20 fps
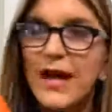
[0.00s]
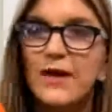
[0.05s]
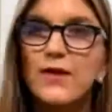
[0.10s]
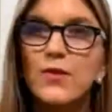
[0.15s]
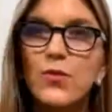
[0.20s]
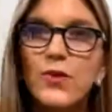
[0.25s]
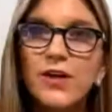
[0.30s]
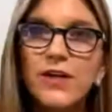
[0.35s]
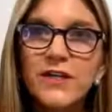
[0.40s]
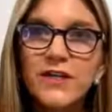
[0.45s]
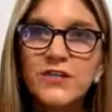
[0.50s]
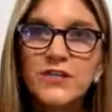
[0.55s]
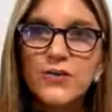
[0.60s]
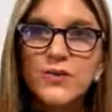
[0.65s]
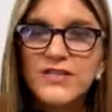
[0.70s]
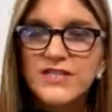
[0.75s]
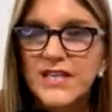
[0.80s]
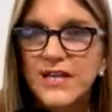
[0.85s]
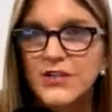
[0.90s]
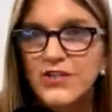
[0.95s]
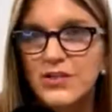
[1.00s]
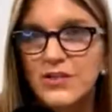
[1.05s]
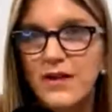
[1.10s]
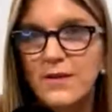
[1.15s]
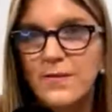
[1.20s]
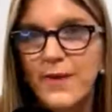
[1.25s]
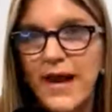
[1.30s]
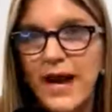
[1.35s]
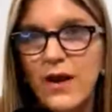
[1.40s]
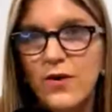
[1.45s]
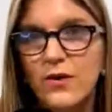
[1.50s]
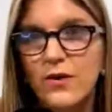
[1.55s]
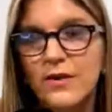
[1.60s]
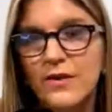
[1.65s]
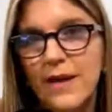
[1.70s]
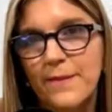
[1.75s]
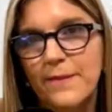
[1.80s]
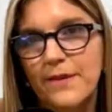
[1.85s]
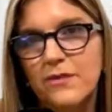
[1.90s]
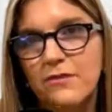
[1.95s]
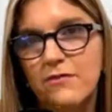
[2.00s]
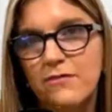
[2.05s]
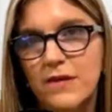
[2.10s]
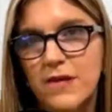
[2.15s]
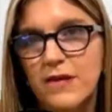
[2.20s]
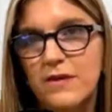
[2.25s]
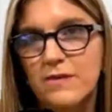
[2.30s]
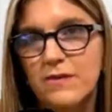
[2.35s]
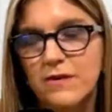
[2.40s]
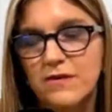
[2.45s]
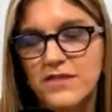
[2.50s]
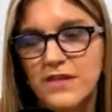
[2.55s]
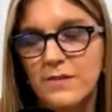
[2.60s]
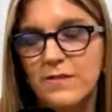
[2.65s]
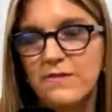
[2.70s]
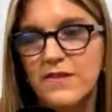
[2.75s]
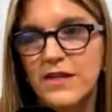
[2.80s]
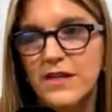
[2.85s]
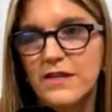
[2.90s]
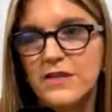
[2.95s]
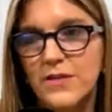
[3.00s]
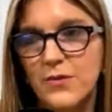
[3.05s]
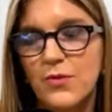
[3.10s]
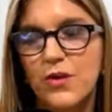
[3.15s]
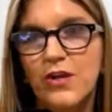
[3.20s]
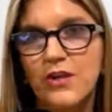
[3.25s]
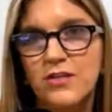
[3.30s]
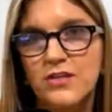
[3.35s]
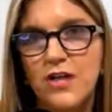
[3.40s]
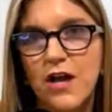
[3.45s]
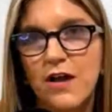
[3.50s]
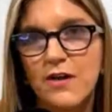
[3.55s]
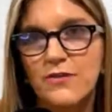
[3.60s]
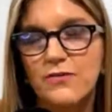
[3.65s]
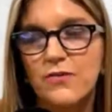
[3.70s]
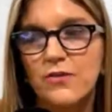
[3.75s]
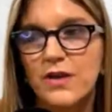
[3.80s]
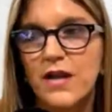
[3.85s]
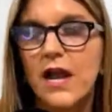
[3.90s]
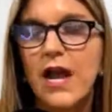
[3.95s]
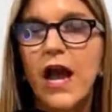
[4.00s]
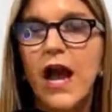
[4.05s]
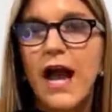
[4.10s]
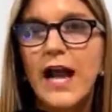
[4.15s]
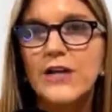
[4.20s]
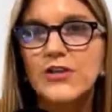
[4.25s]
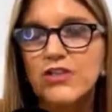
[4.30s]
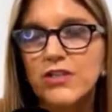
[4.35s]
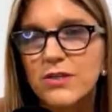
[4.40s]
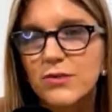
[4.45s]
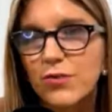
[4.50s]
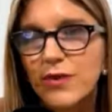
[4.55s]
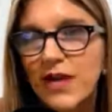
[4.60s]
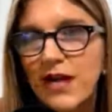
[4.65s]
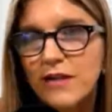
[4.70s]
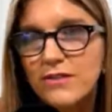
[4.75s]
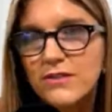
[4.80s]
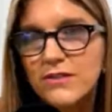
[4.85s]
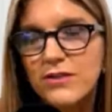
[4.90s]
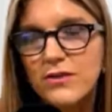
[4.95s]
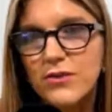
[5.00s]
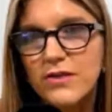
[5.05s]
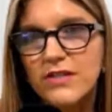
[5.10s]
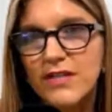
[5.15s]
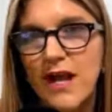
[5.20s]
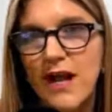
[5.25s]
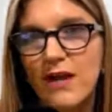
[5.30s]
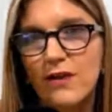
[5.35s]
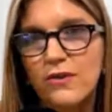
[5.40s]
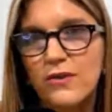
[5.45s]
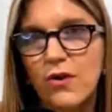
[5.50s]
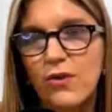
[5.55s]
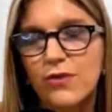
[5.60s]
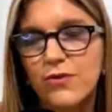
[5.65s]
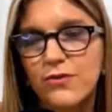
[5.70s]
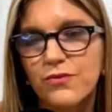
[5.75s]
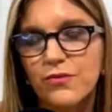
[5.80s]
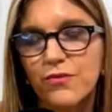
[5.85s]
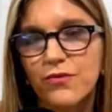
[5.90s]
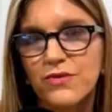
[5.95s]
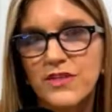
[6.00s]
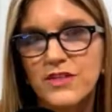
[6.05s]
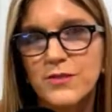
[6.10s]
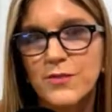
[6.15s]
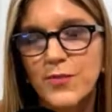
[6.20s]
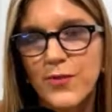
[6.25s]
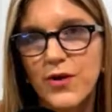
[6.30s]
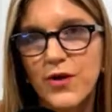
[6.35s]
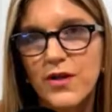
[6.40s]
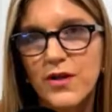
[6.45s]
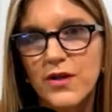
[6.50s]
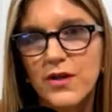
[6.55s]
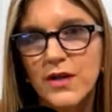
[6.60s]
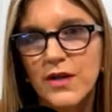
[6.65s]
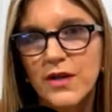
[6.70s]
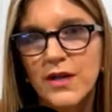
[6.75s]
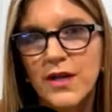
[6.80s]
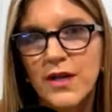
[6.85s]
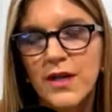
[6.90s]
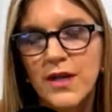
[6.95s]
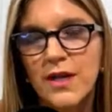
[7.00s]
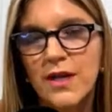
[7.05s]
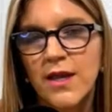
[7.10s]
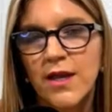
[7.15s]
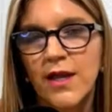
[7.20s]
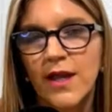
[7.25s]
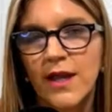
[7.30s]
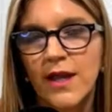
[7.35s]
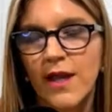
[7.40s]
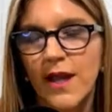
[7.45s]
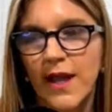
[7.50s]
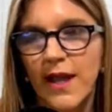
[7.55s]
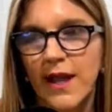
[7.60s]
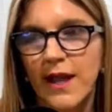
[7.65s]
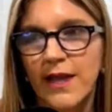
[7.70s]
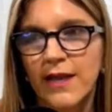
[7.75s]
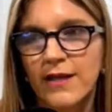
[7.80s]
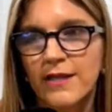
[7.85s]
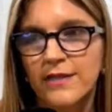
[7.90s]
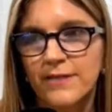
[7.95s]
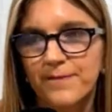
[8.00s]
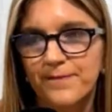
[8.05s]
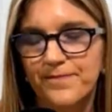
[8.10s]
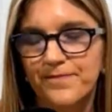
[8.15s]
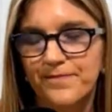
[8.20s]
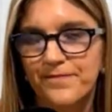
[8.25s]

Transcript: We're going to do a session on power, and I'm going to read some of these, and we're going to talk through it. Actually, what I'll do is I'll go through this book and